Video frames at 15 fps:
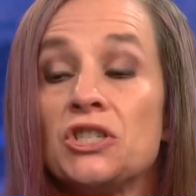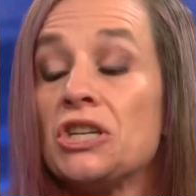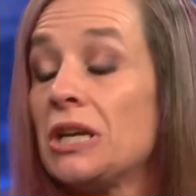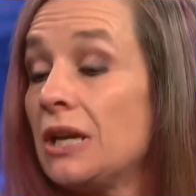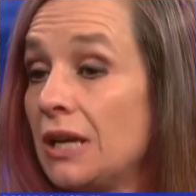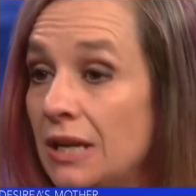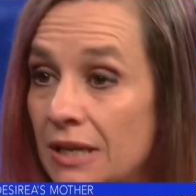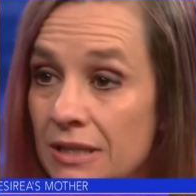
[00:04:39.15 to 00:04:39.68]

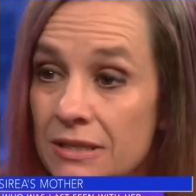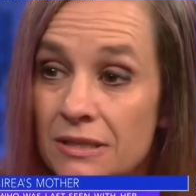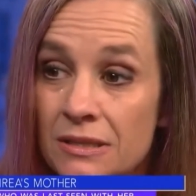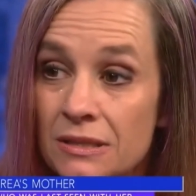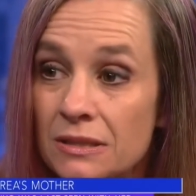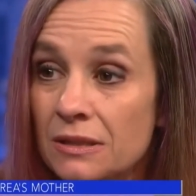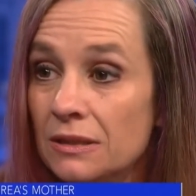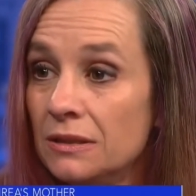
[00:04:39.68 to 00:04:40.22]
She
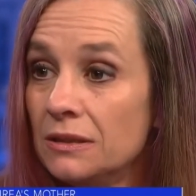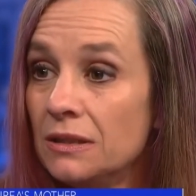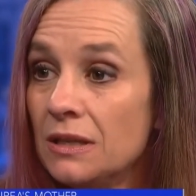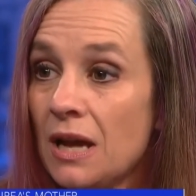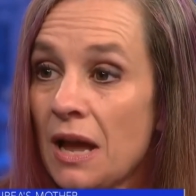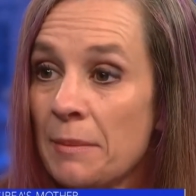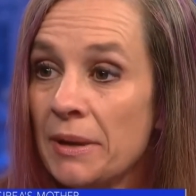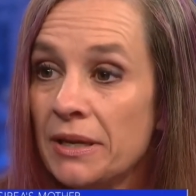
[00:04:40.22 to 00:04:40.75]
is.
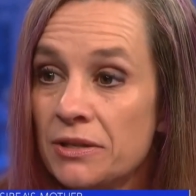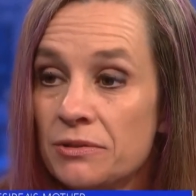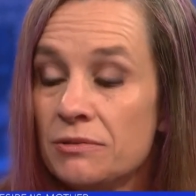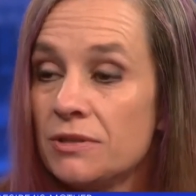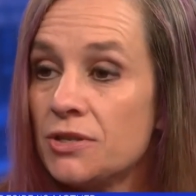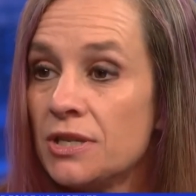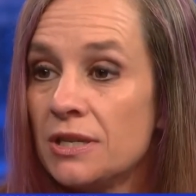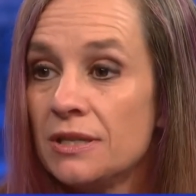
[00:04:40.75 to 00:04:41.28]
I mean,
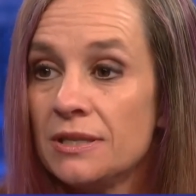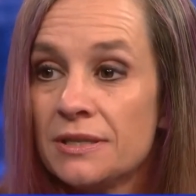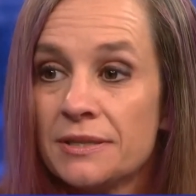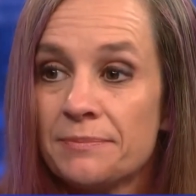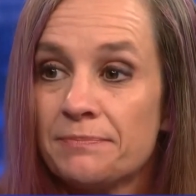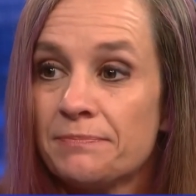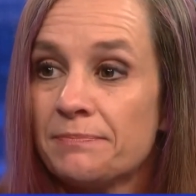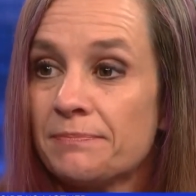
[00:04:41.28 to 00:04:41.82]

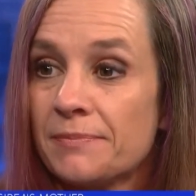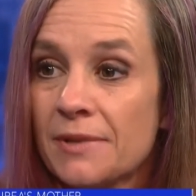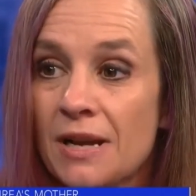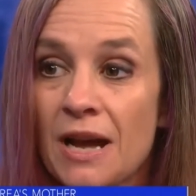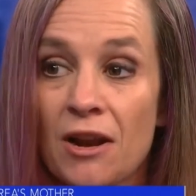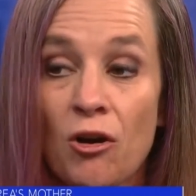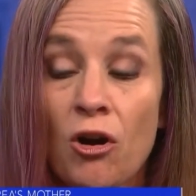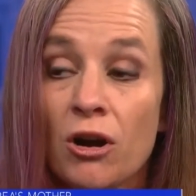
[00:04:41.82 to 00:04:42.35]
she's
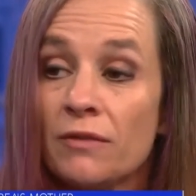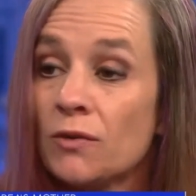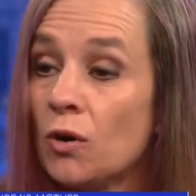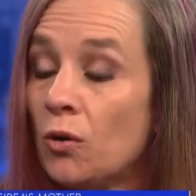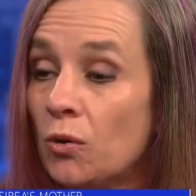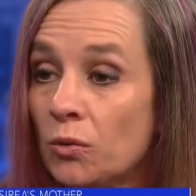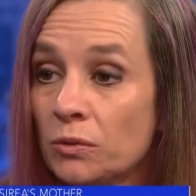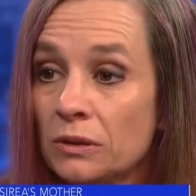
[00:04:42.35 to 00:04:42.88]
got a heart of
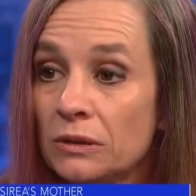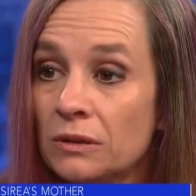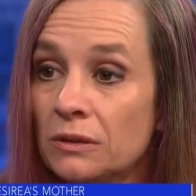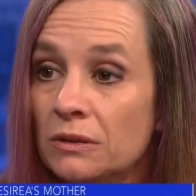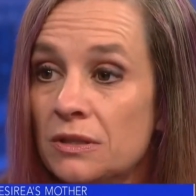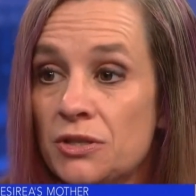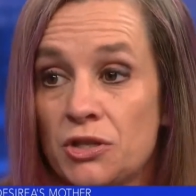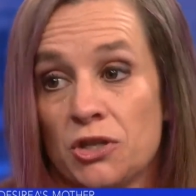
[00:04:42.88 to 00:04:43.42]
gold.
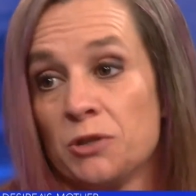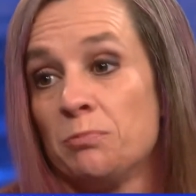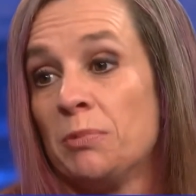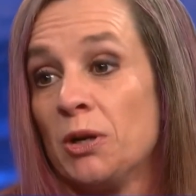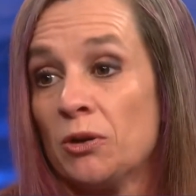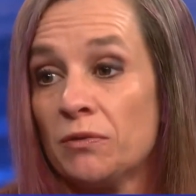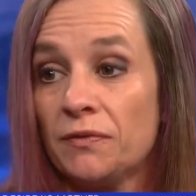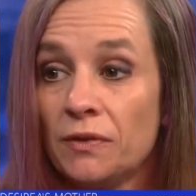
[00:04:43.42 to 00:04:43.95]
She's
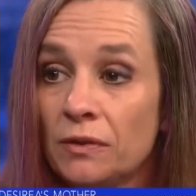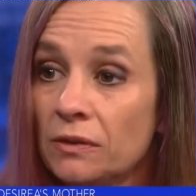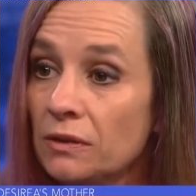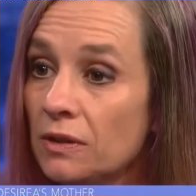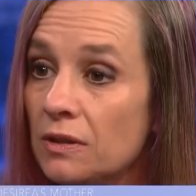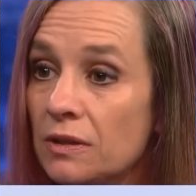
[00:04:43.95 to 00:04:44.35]
beautiful.